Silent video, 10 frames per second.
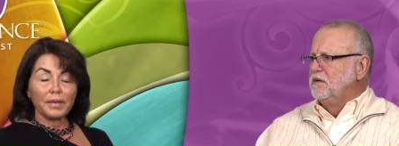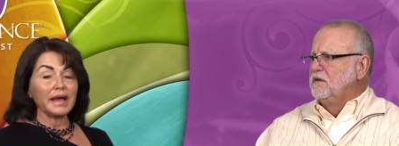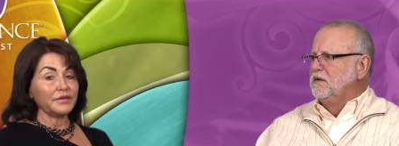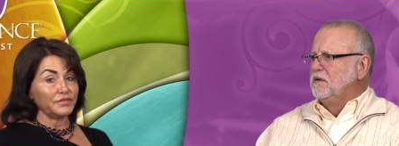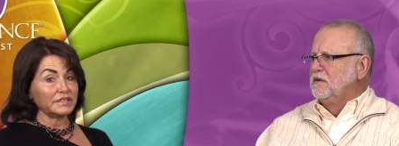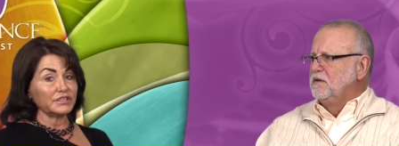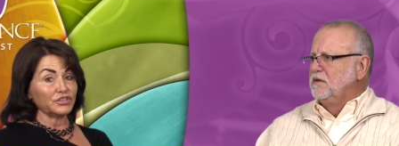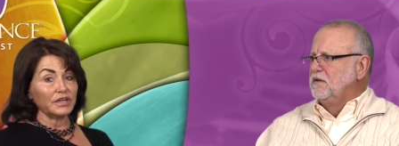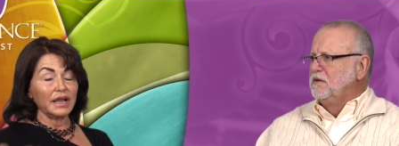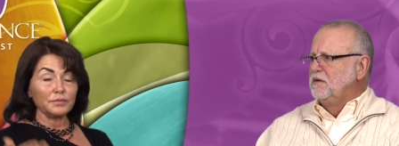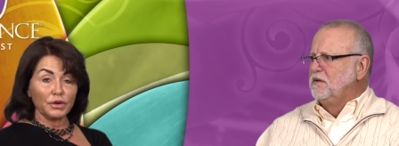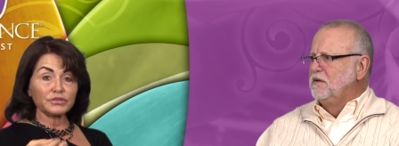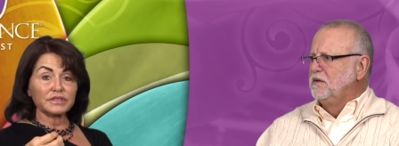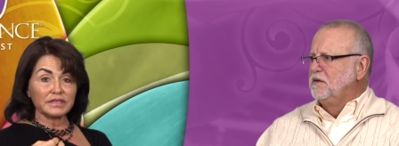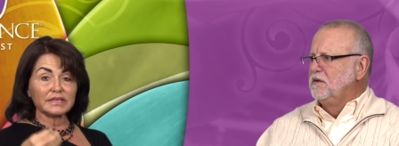Speaker 1: by a physician. And
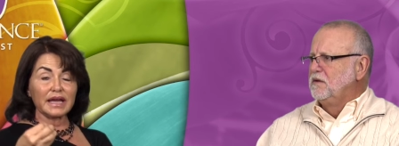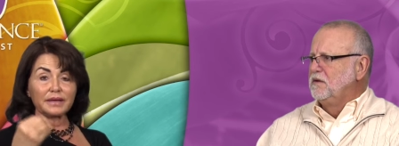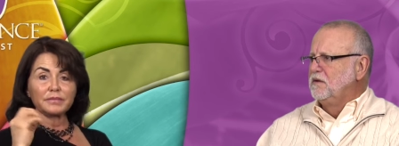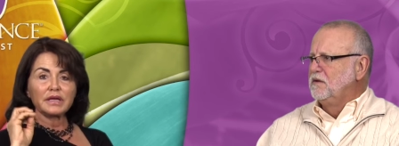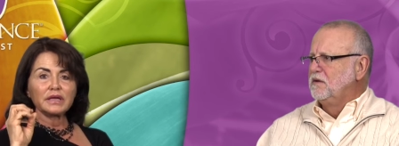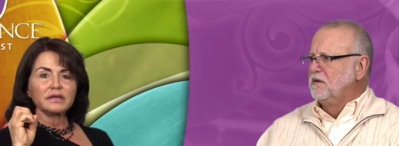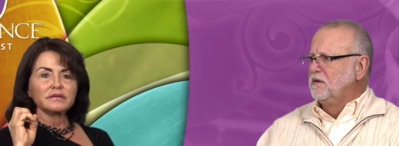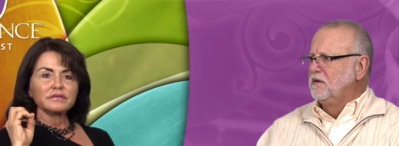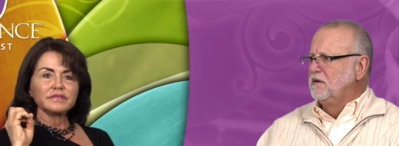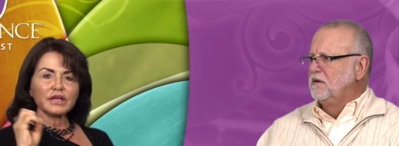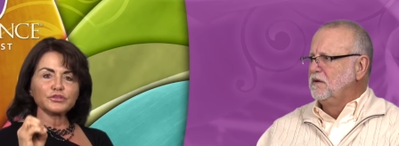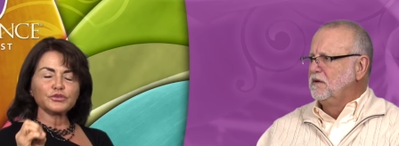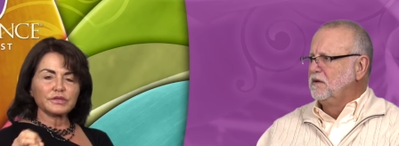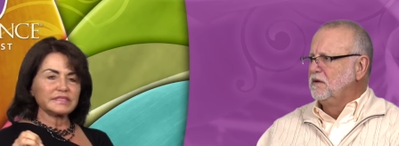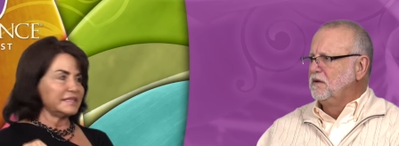most of the time, they'll
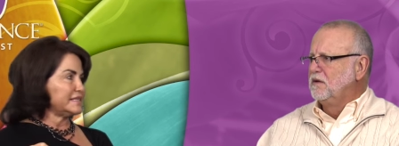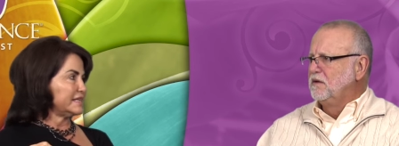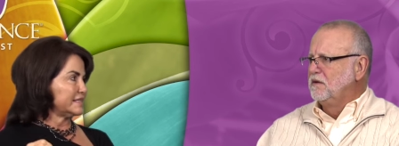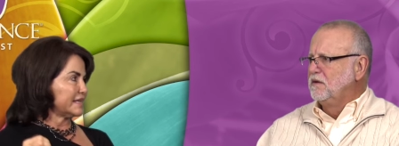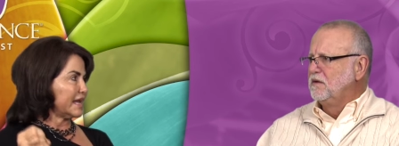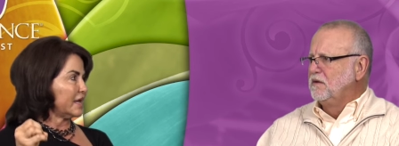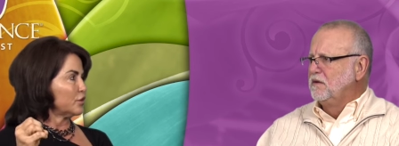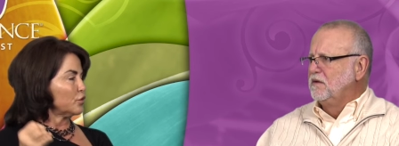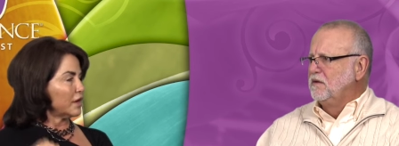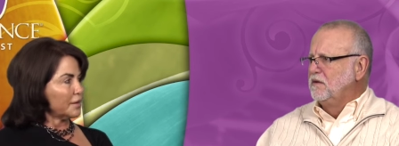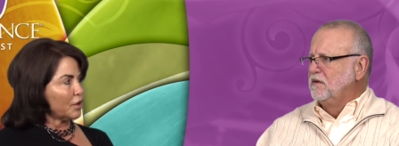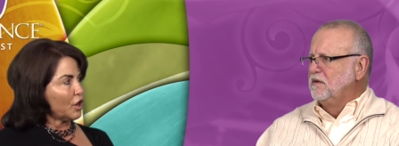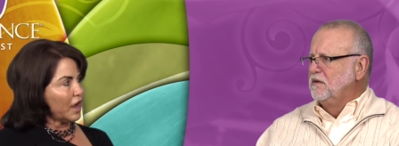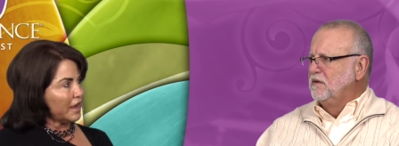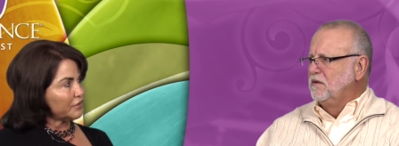do a CT scan or an
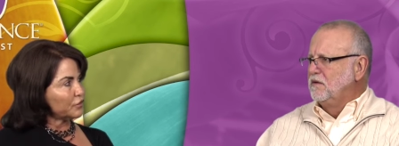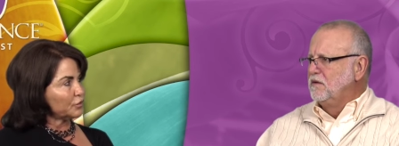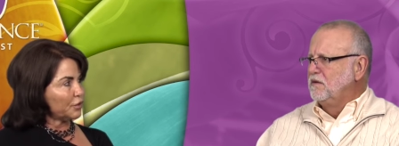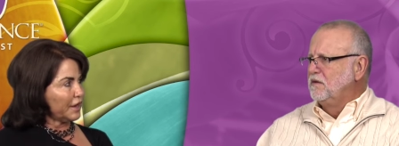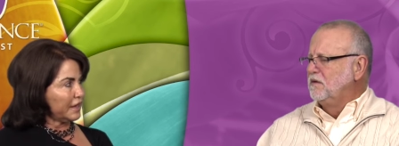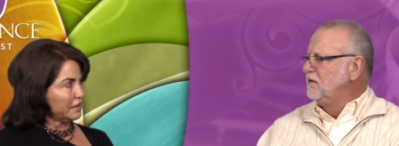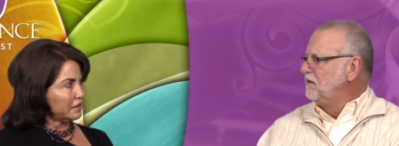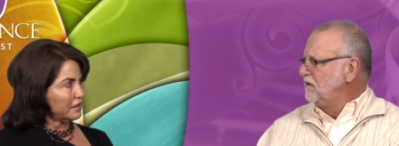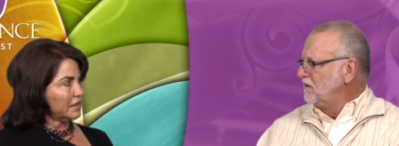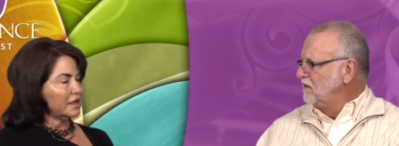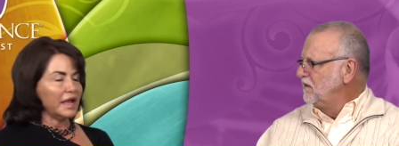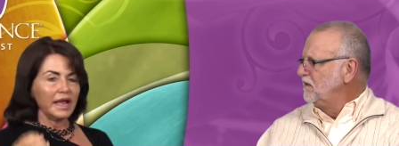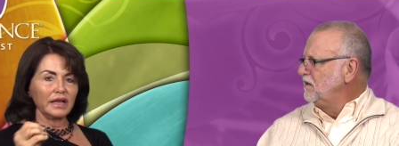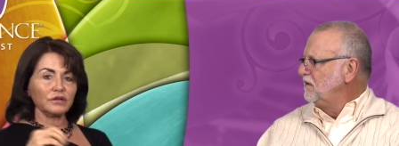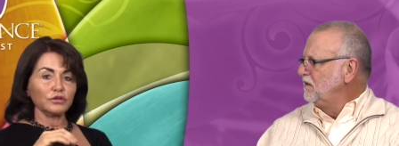MRI of your brain
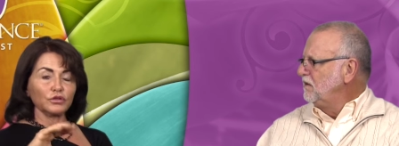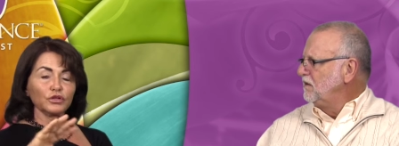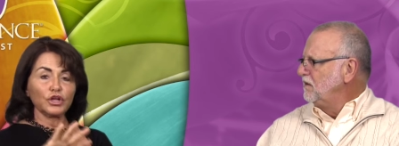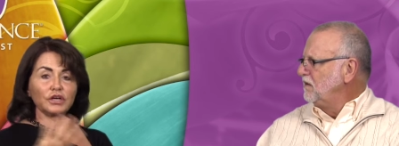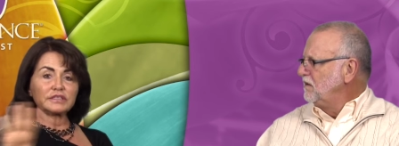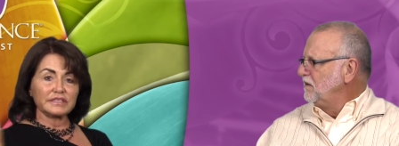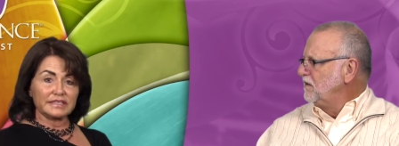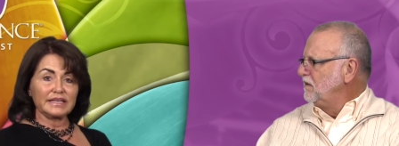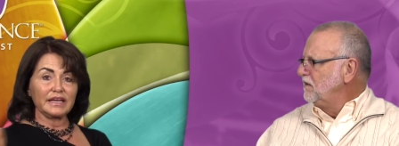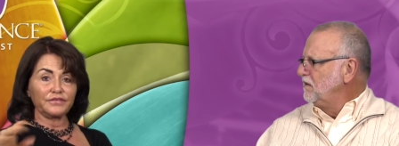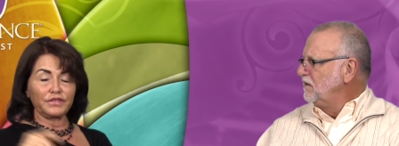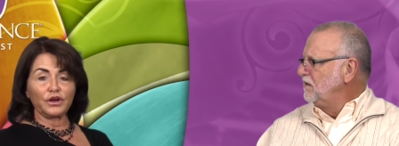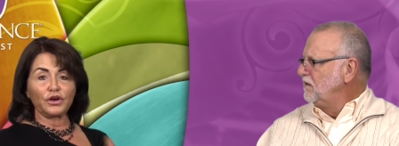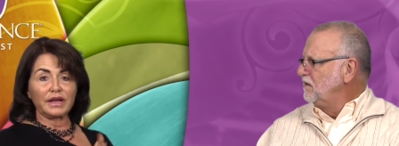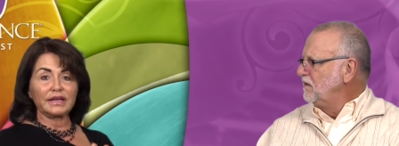and look to see if
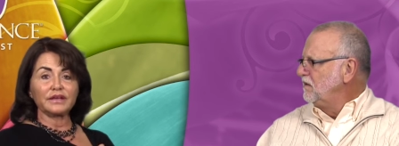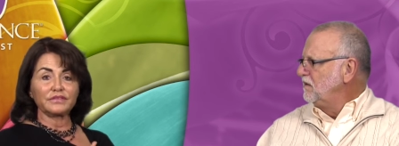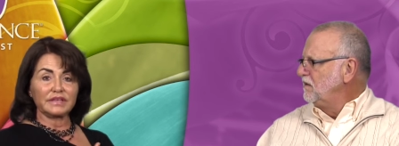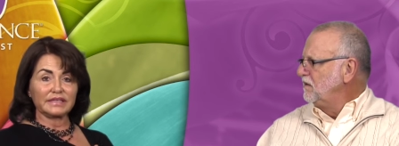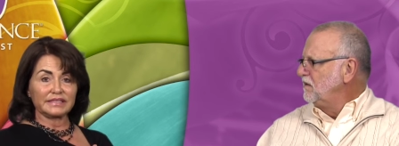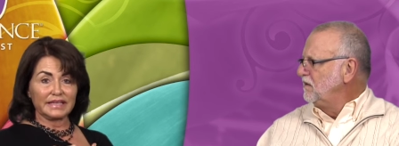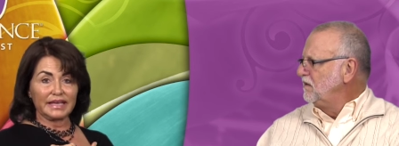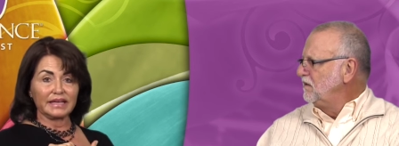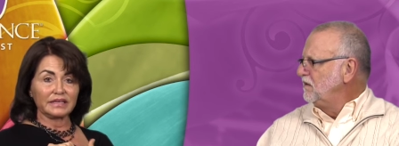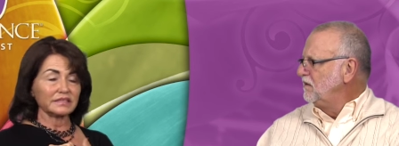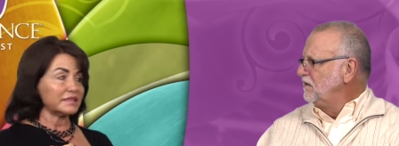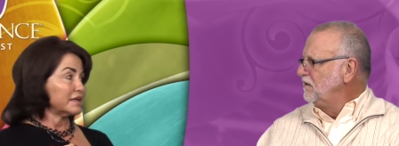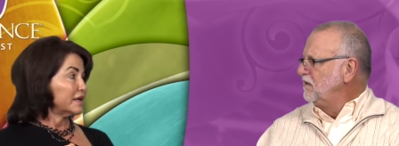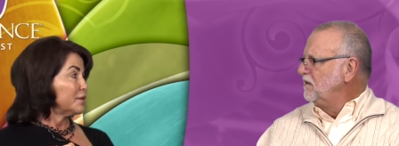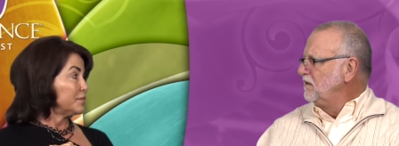there are any of these things.
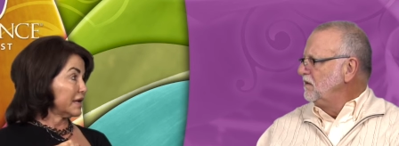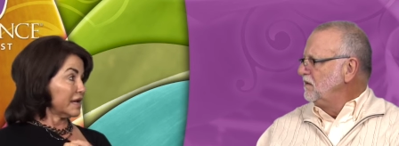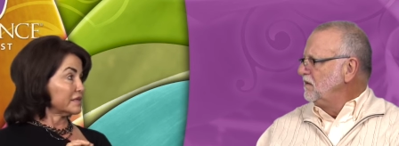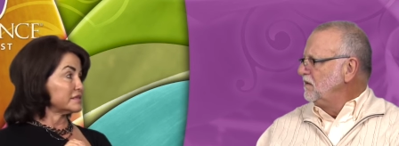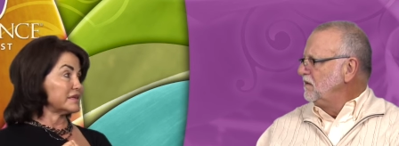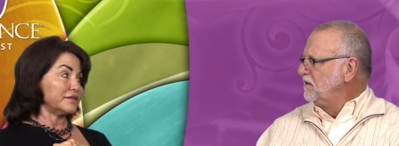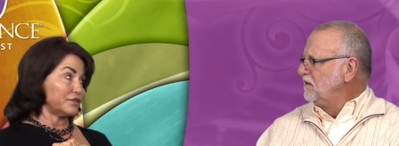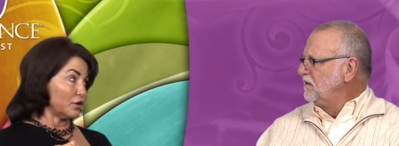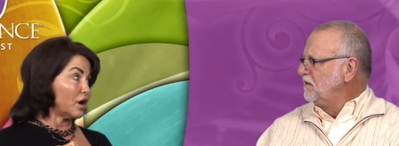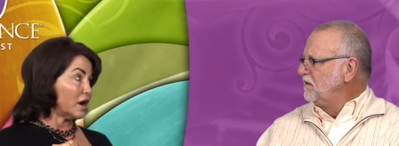Because if there